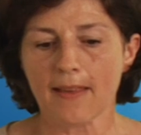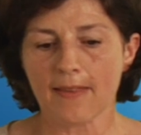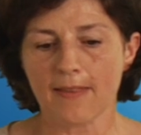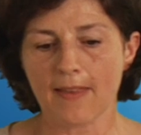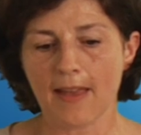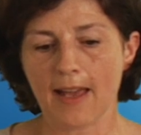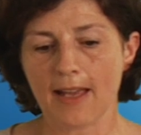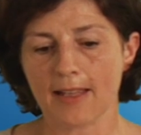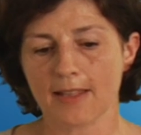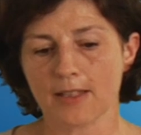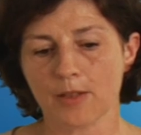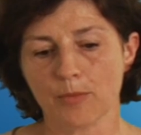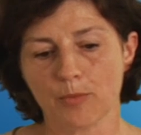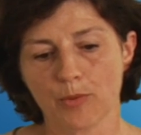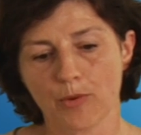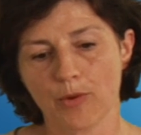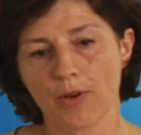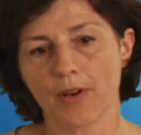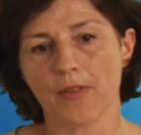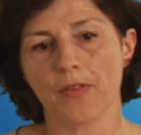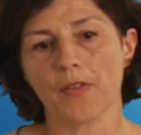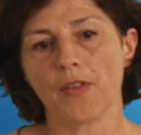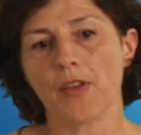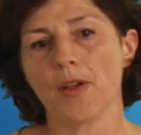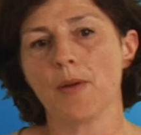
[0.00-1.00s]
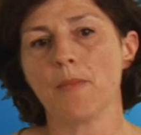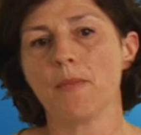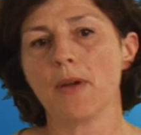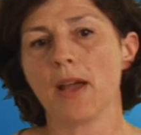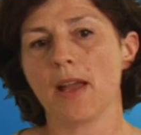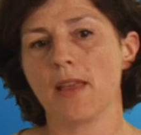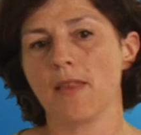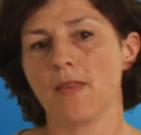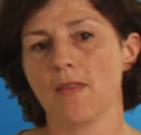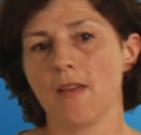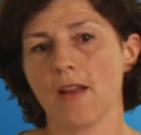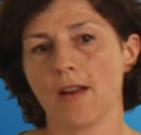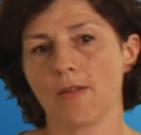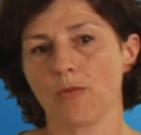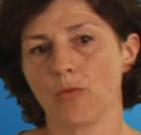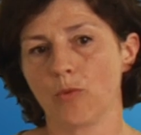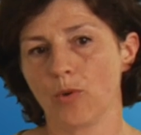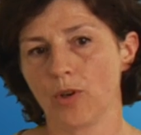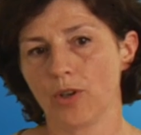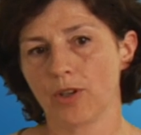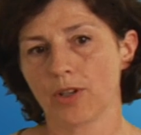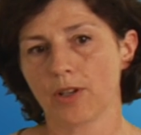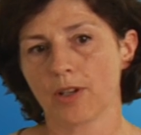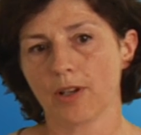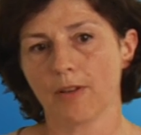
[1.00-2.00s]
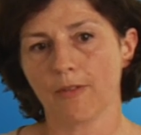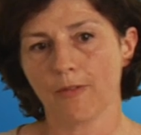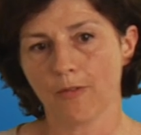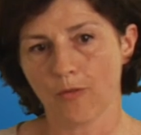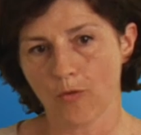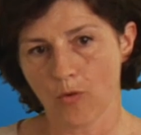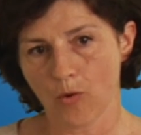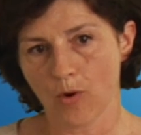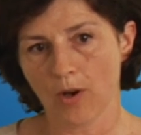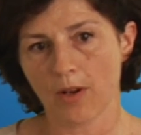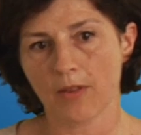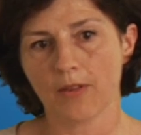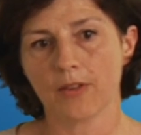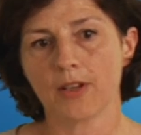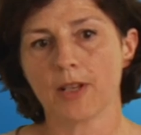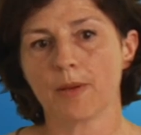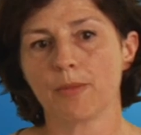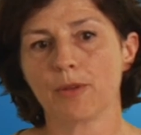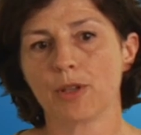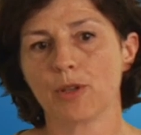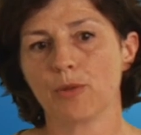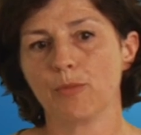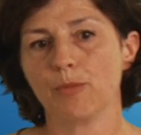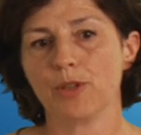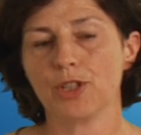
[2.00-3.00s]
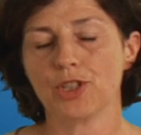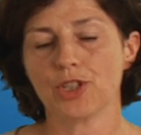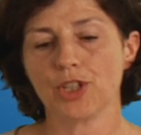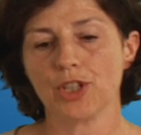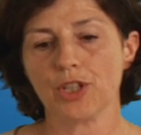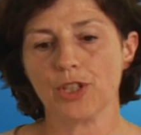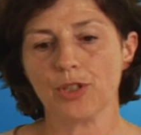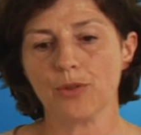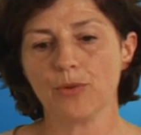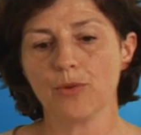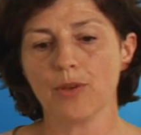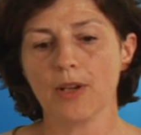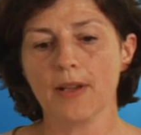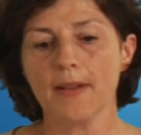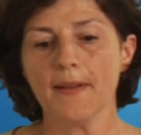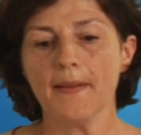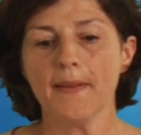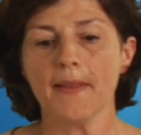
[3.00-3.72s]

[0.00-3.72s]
that support them in their work for the WBGU.